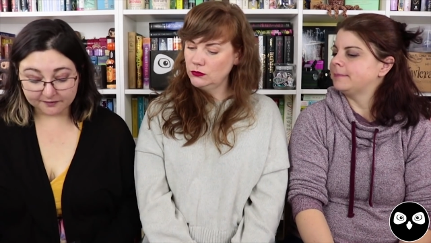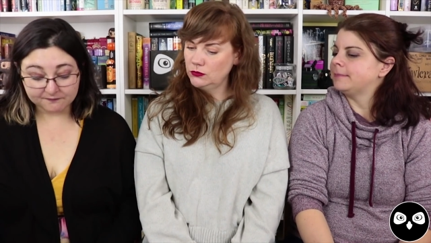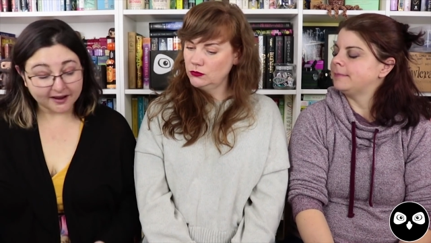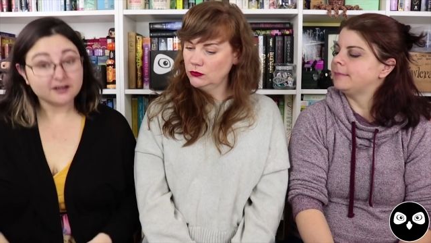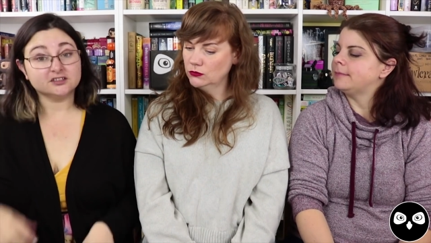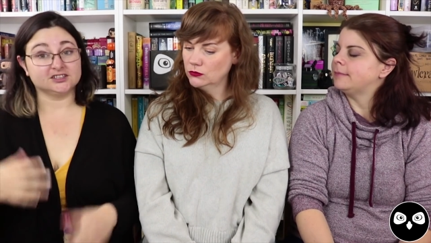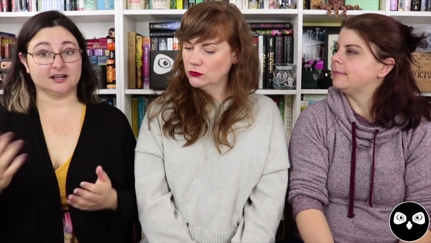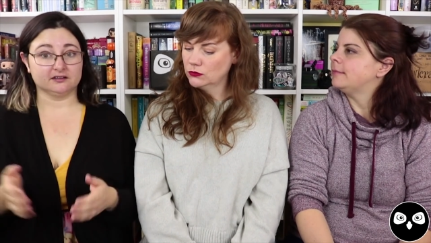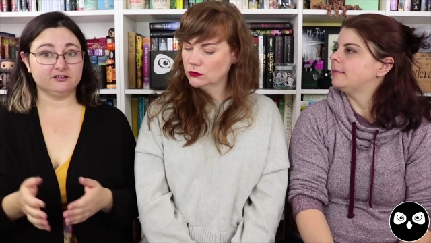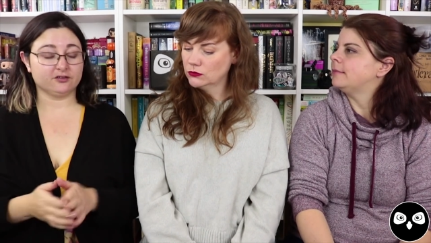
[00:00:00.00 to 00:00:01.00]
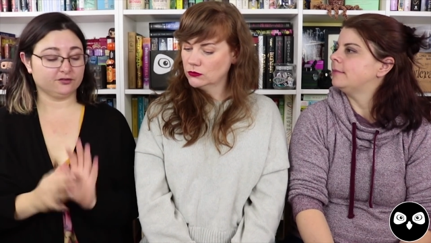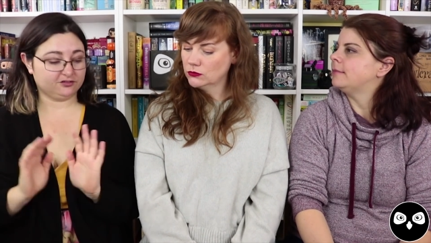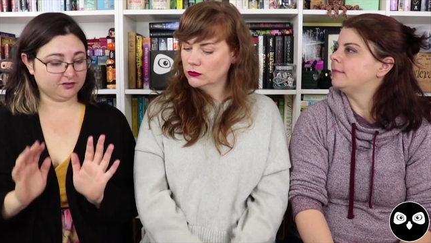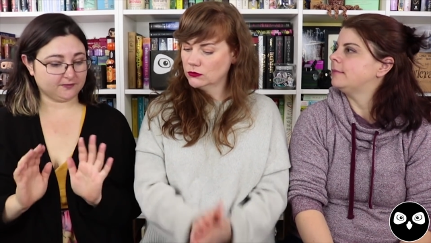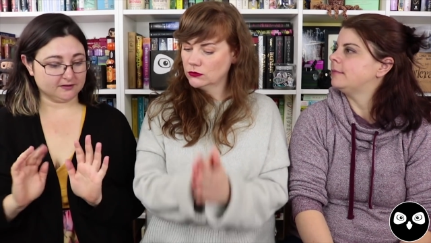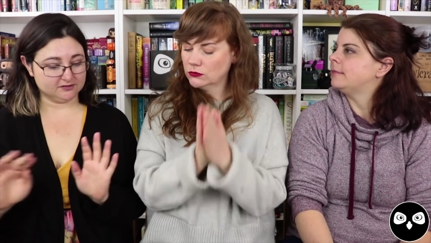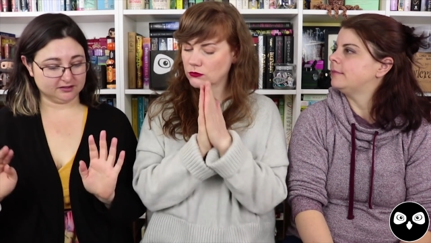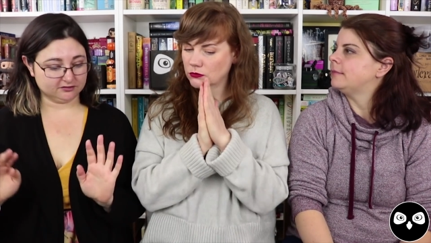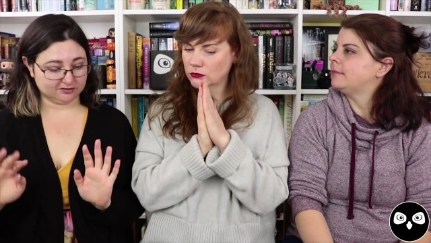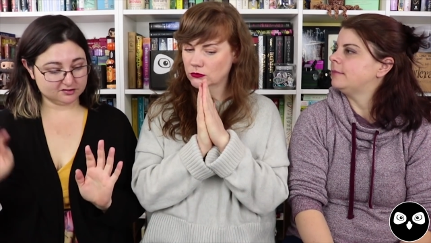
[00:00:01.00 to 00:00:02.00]
Speaker 1: the final challenge, so there's just five
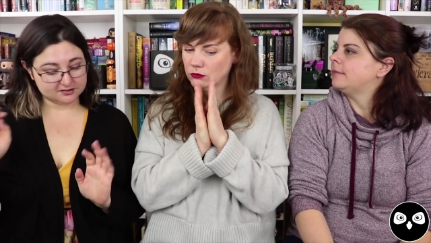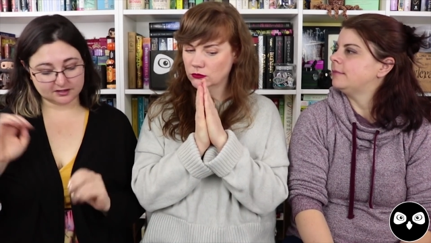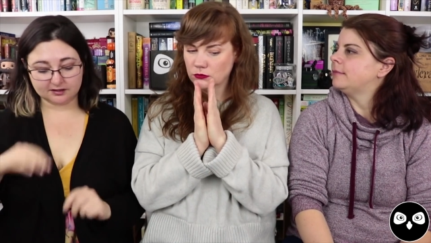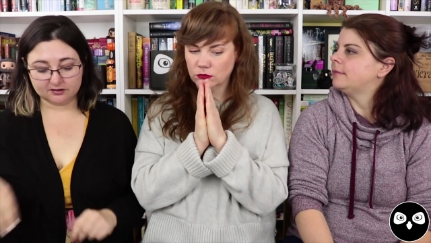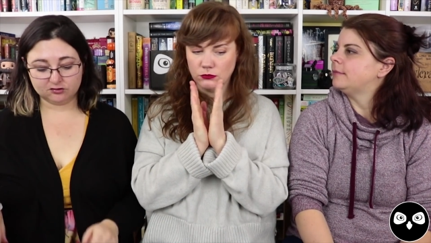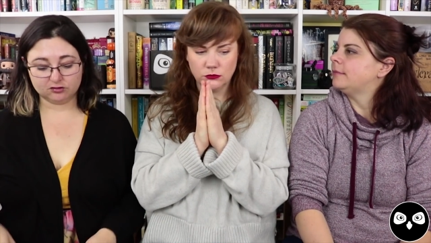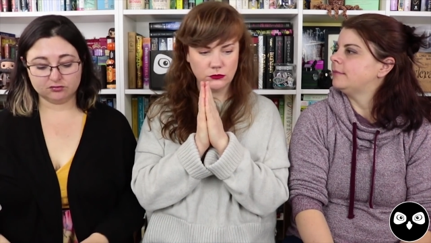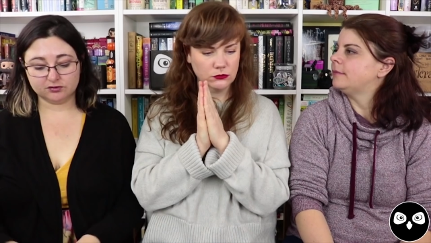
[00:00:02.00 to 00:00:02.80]
challenges, is to